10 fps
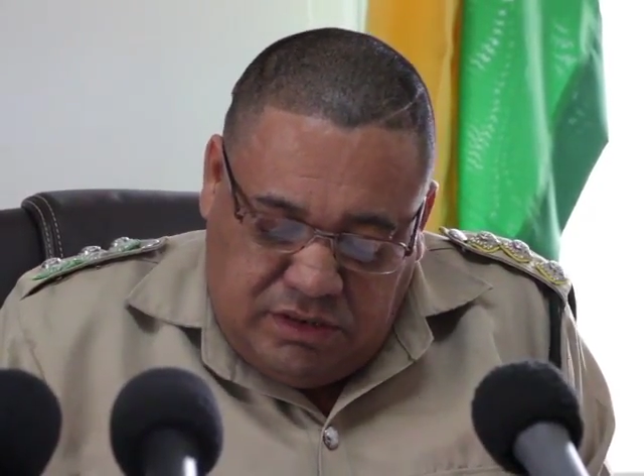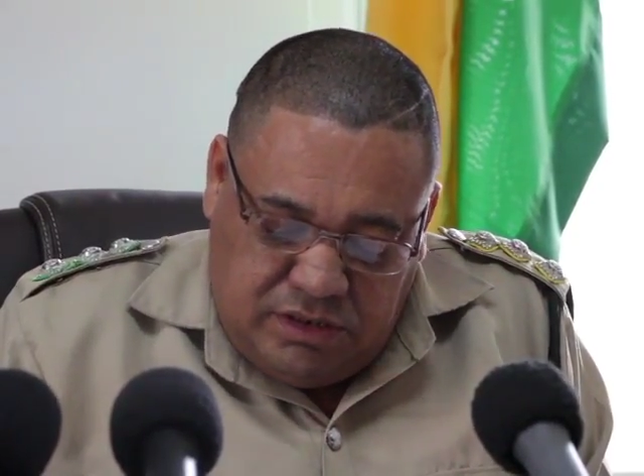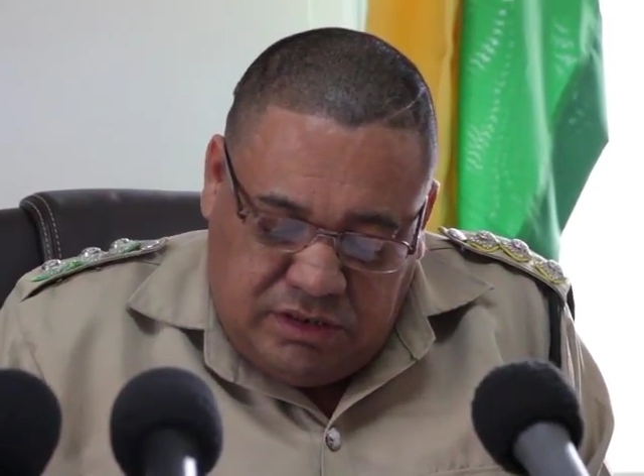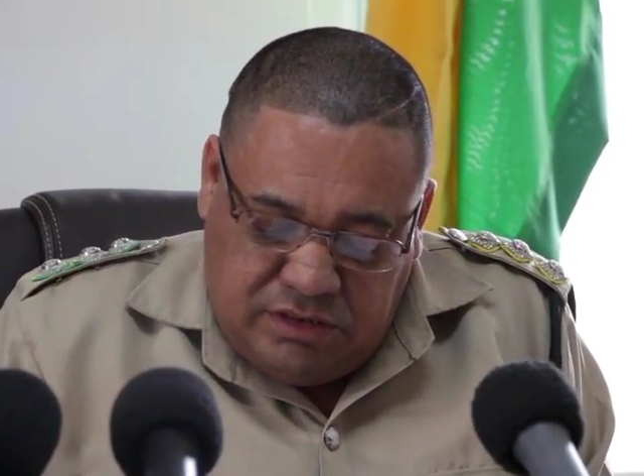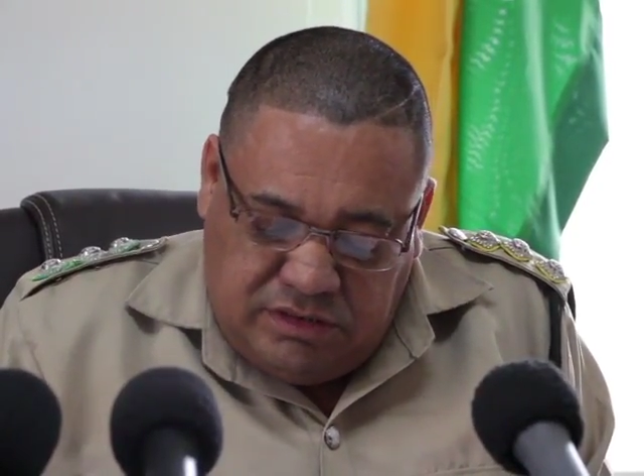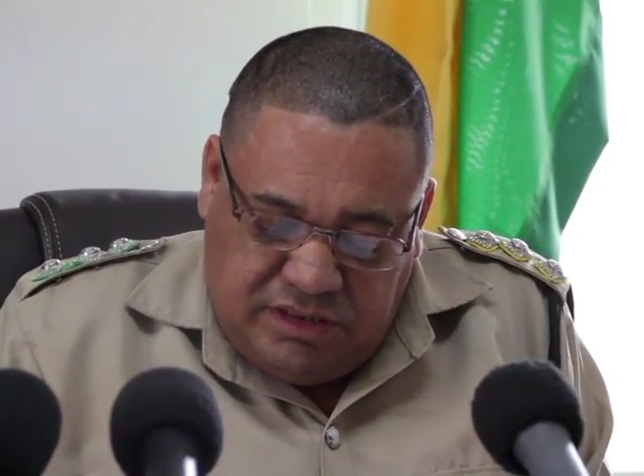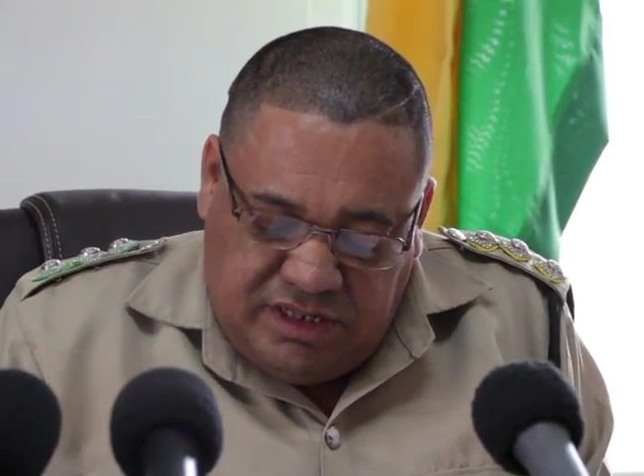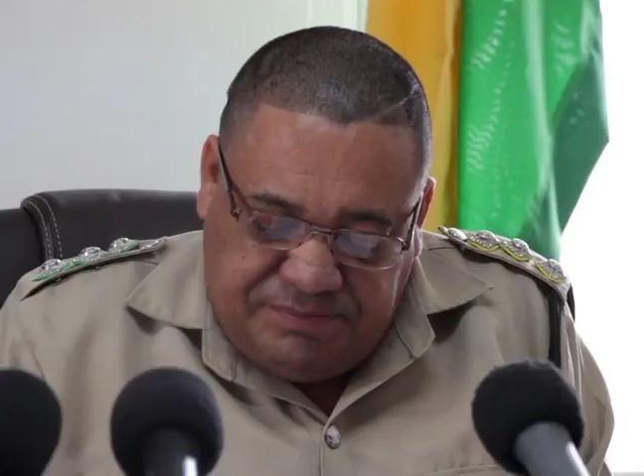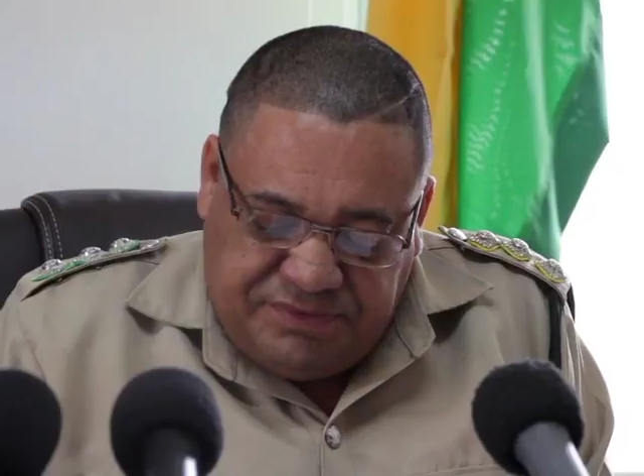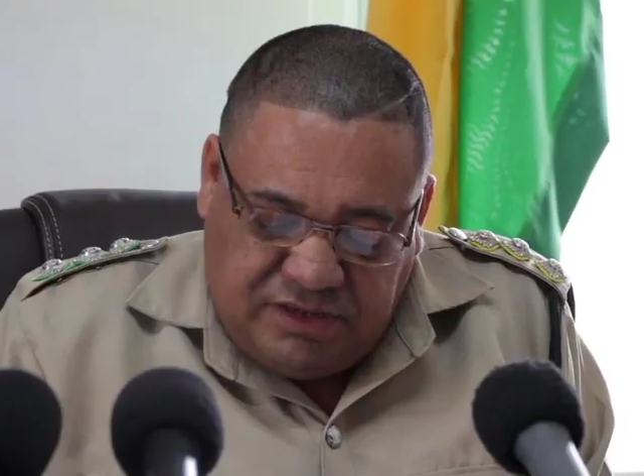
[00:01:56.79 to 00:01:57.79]
Uh, the
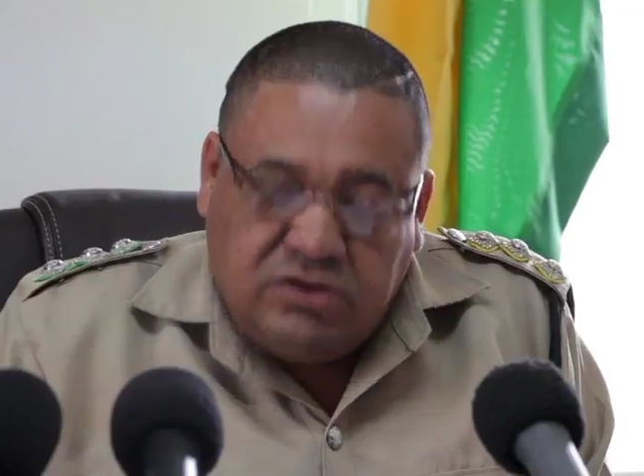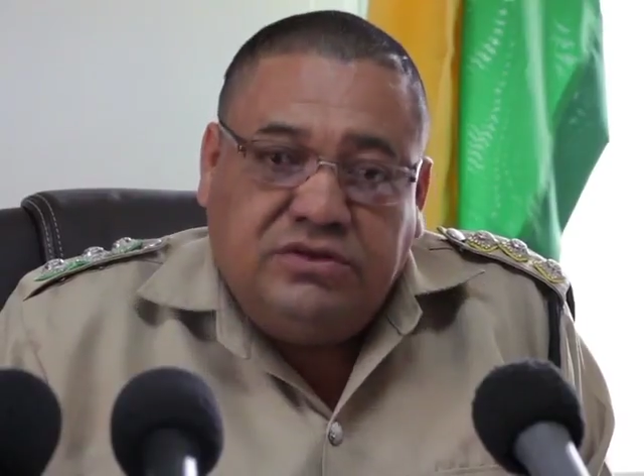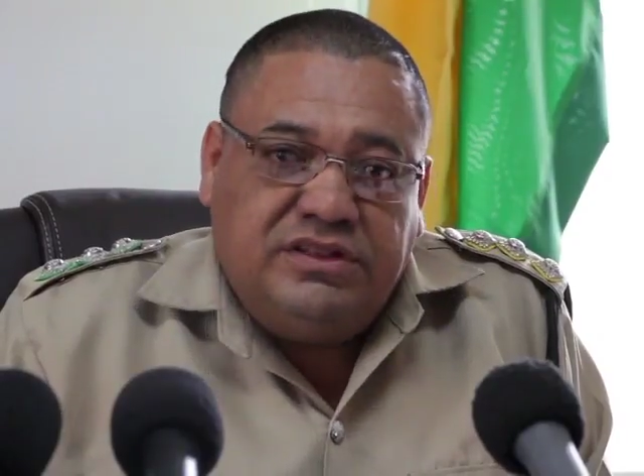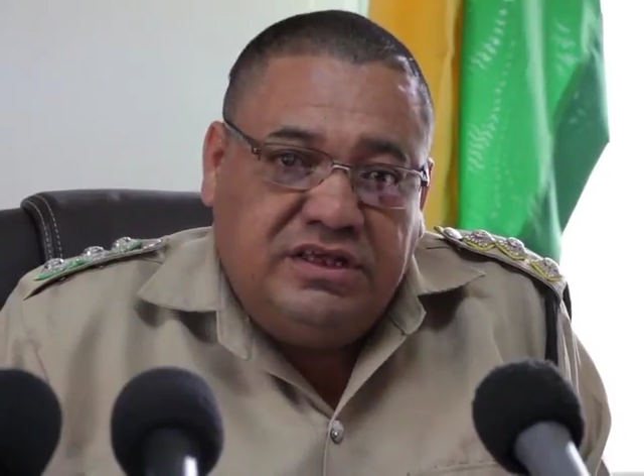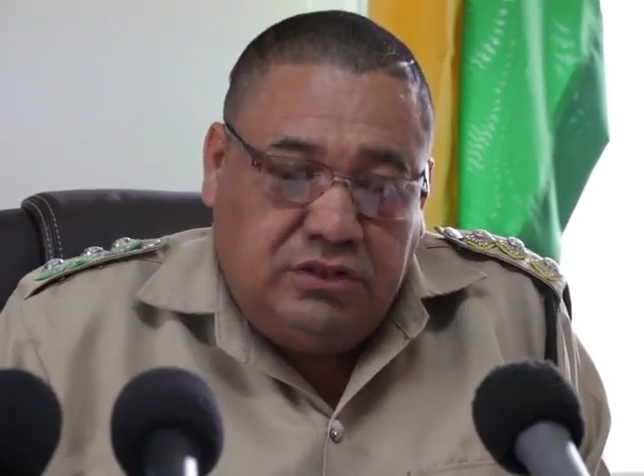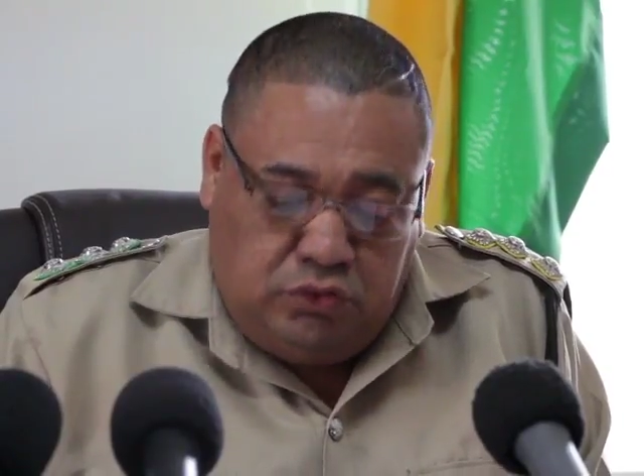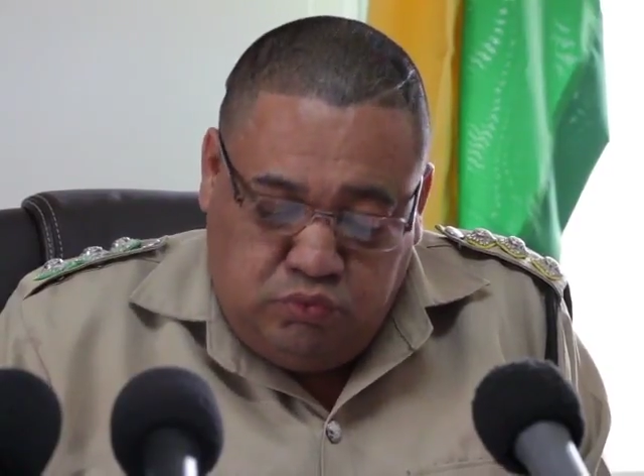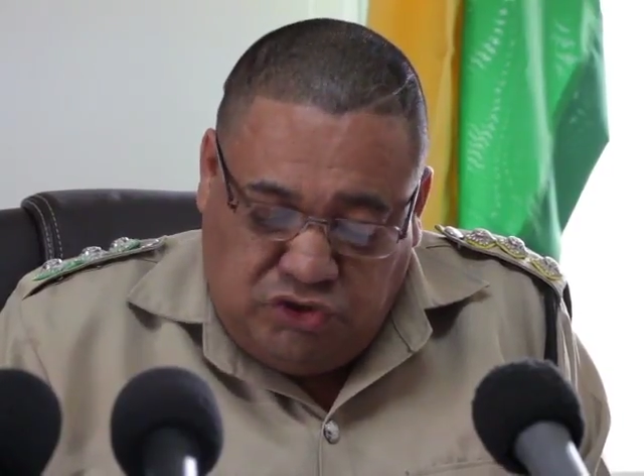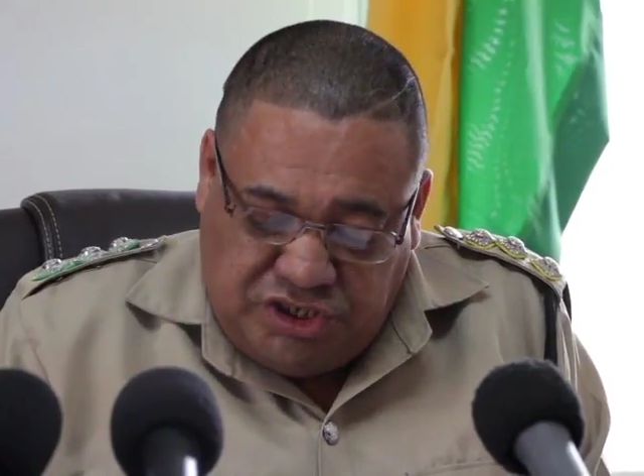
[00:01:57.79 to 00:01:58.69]
knapsack contained two